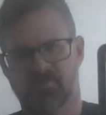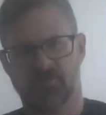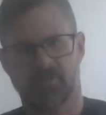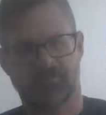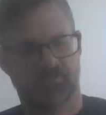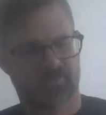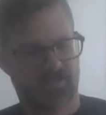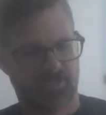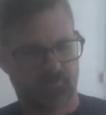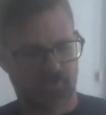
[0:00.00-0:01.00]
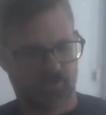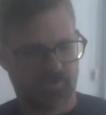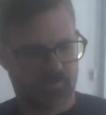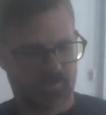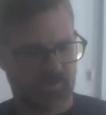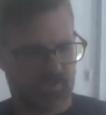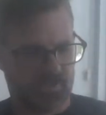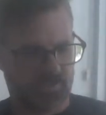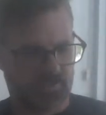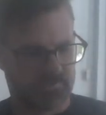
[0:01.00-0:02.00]
stream, sending communication
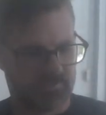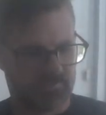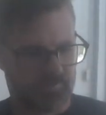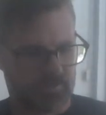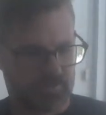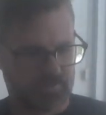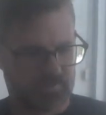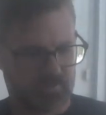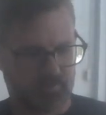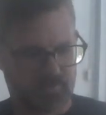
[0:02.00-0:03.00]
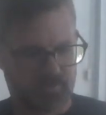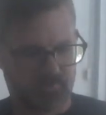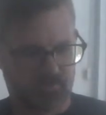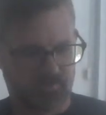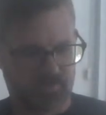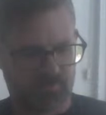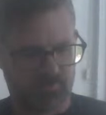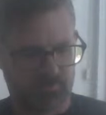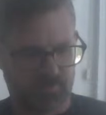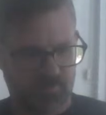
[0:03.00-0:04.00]
indications into box, line position of
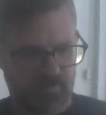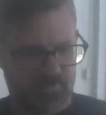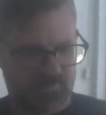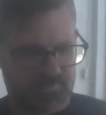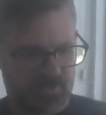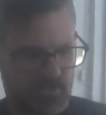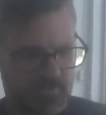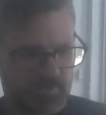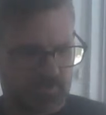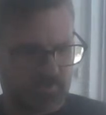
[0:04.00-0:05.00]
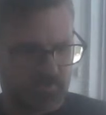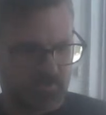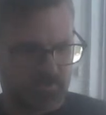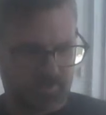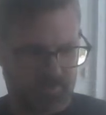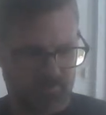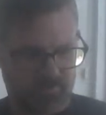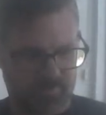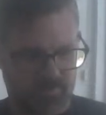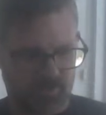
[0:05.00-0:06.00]
triangle. Now center communication triangle
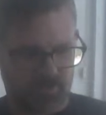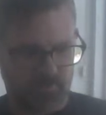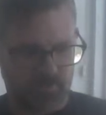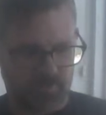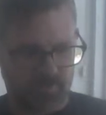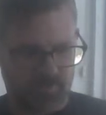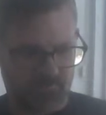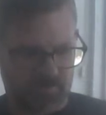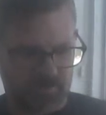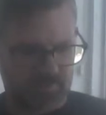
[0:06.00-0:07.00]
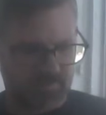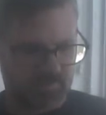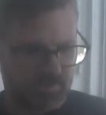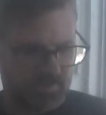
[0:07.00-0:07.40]
sets line communication of box,